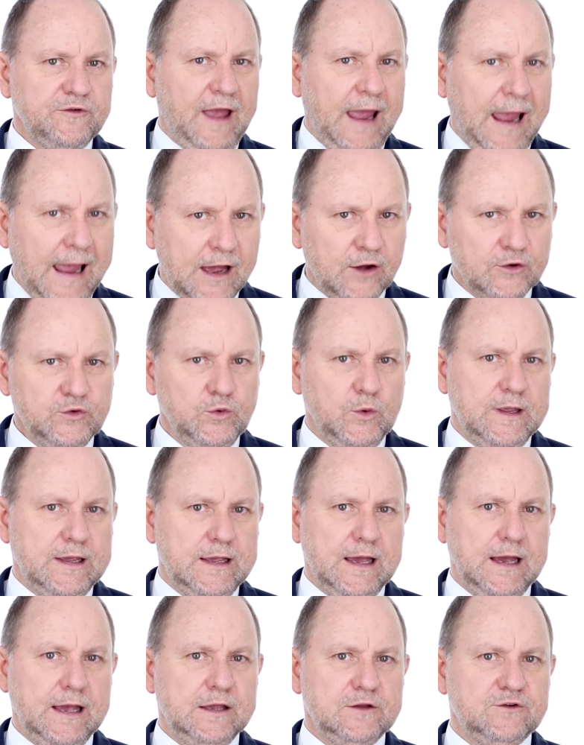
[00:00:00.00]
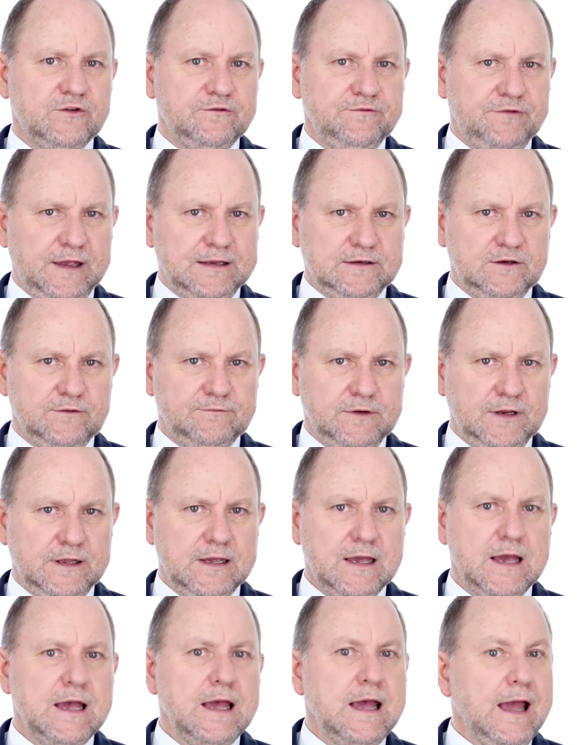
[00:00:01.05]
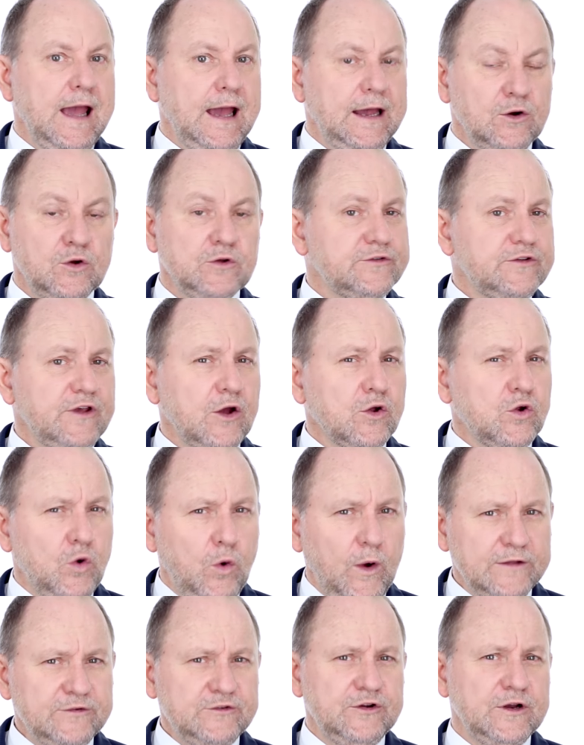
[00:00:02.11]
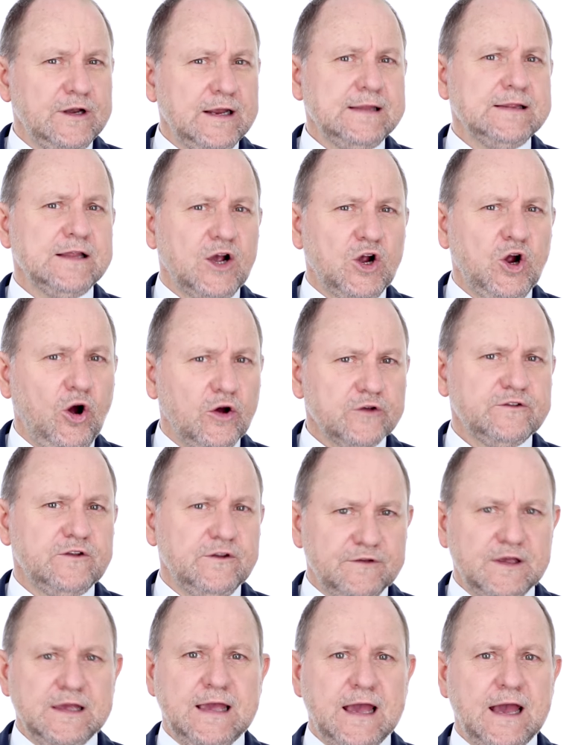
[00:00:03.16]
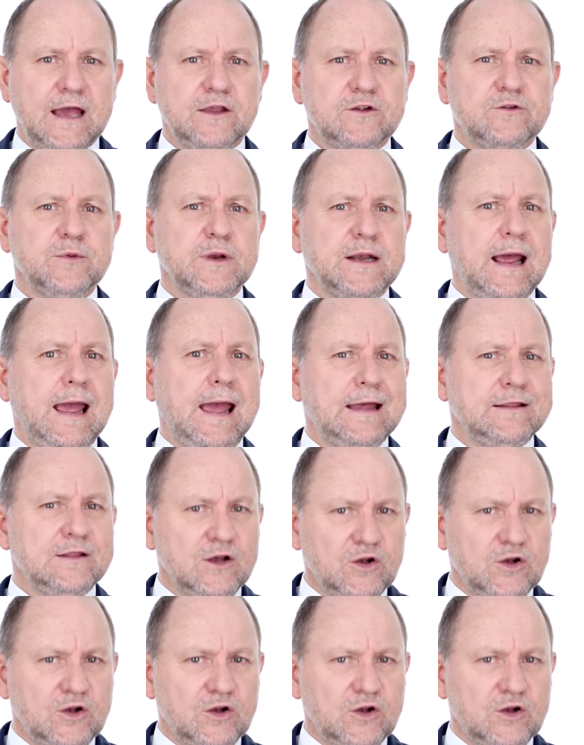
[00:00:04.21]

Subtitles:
for how to engage effectively, and also questioning the cost of engagement and